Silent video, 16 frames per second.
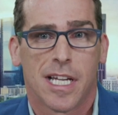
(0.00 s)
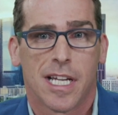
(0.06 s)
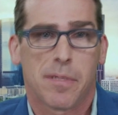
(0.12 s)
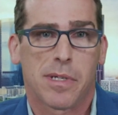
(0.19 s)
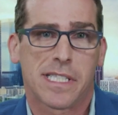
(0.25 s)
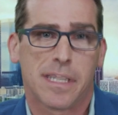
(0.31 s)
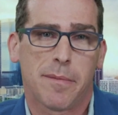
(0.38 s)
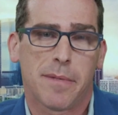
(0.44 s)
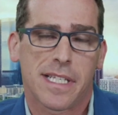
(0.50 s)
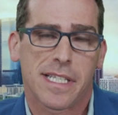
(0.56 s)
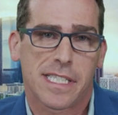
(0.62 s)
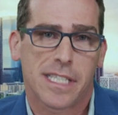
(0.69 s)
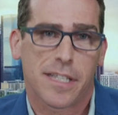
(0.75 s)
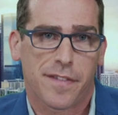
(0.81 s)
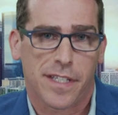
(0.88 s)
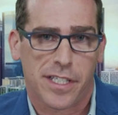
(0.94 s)
But some of the
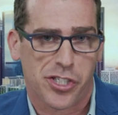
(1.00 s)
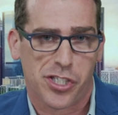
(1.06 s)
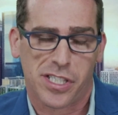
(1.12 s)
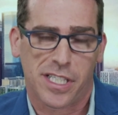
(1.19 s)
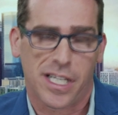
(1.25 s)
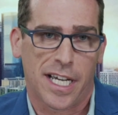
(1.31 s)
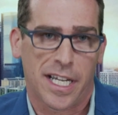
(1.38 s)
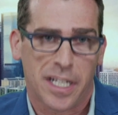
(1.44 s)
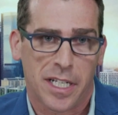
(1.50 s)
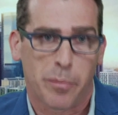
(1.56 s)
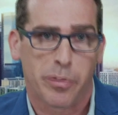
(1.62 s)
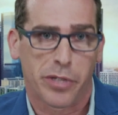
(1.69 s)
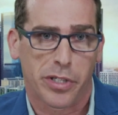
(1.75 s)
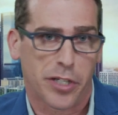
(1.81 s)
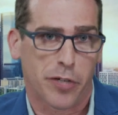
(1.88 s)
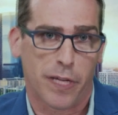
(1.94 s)
stuff that's just gotten
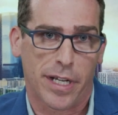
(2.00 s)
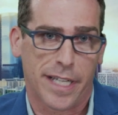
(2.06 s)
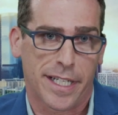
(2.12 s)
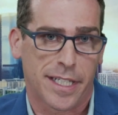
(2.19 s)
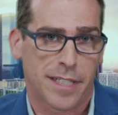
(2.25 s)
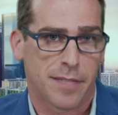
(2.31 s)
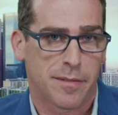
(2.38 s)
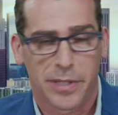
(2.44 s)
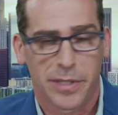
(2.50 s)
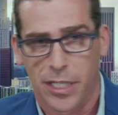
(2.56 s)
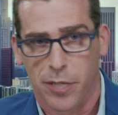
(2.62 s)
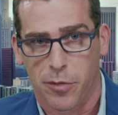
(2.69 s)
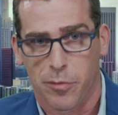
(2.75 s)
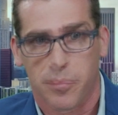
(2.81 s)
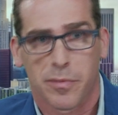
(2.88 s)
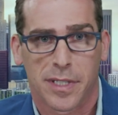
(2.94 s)
obliterated, you
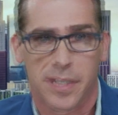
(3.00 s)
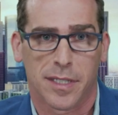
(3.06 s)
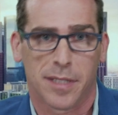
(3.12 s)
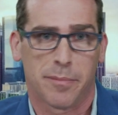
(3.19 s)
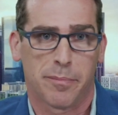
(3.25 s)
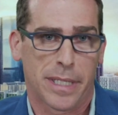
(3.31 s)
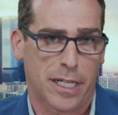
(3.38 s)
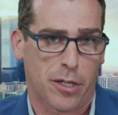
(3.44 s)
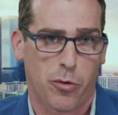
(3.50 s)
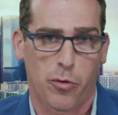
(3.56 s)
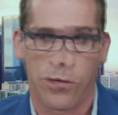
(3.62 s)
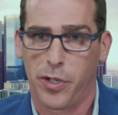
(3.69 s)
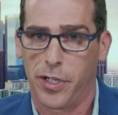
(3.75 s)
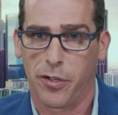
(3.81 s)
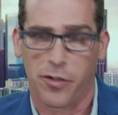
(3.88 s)
know, the Bitcoin or the